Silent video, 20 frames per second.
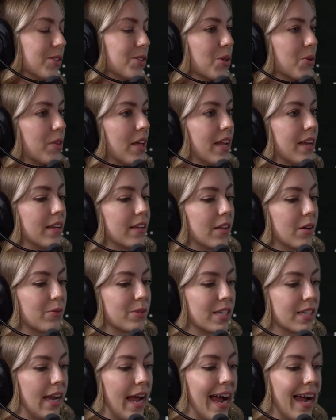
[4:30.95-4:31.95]
So then there
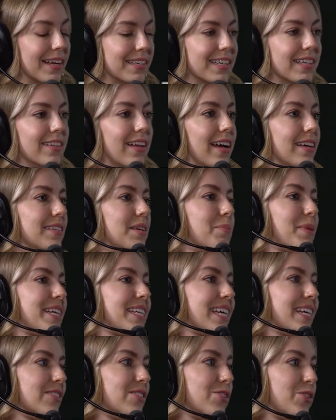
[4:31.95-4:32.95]
was an acting class at my
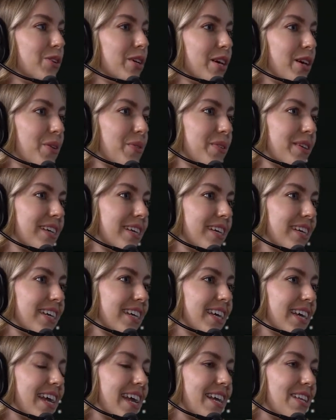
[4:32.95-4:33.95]
dance studio,
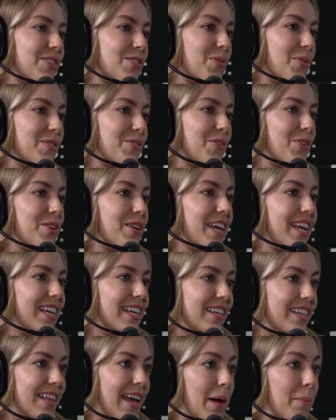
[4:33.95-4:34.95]
and so I started
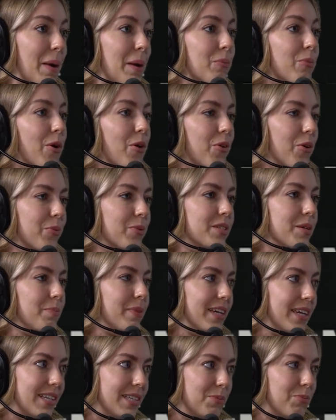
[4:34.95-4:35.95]
getting into that. My brother was a
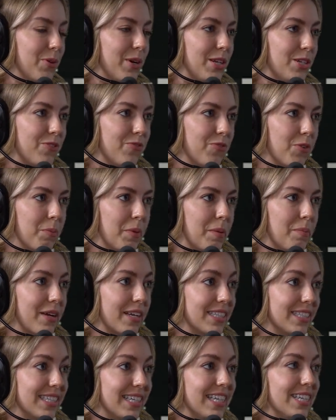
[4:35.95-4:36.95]
big inspiration for me
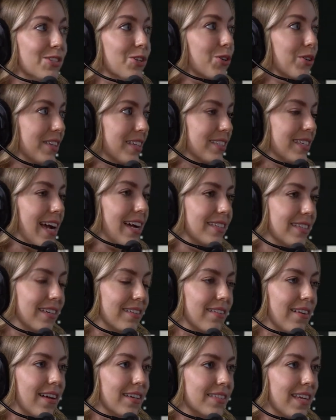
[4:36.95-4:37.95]
because he took this
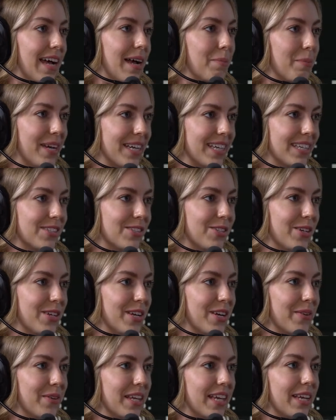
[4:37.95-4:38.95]
acting class at my dance
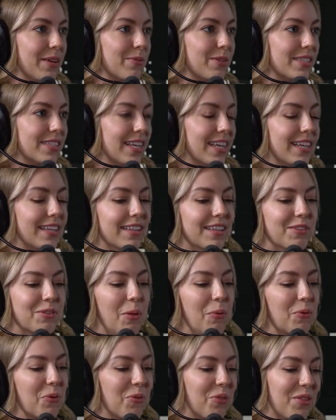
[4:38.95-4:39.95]
studio, and he was in the
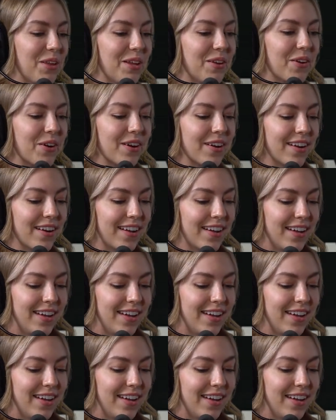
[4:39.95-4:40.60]
local theater.